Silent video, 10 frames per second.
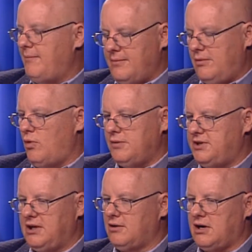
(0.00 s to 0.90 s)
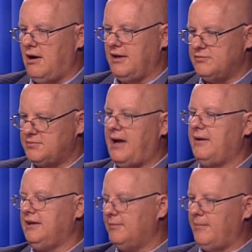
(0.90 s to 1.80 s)
remember one particular call, and it was kind
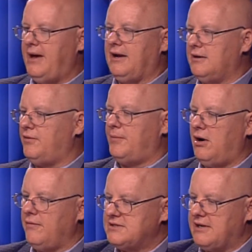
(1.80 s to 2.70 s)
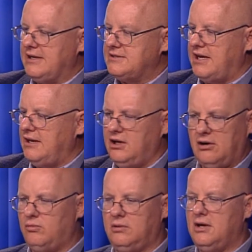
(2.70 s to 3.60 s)
of emblematic of them all. This lady is saying, you
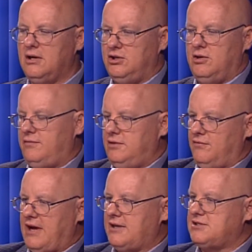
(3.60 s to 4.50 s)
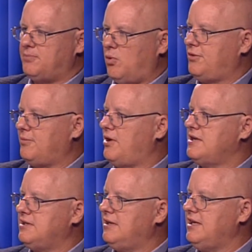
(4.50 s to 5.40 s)
know, you've got to support the
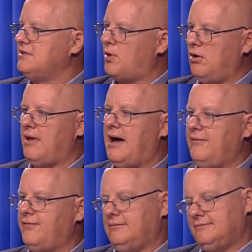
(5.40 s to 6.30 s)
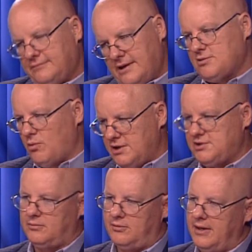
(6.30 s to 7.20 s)
president. He's pro-life, and that's
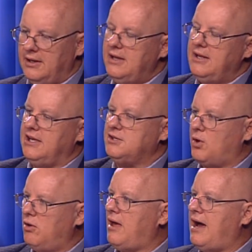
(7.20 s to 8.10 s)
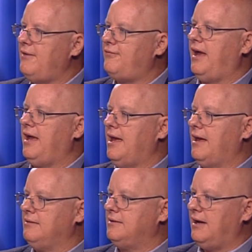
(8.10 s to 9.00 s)
questionable, but he's pro-life,
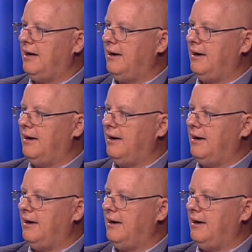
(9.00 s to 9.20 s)
and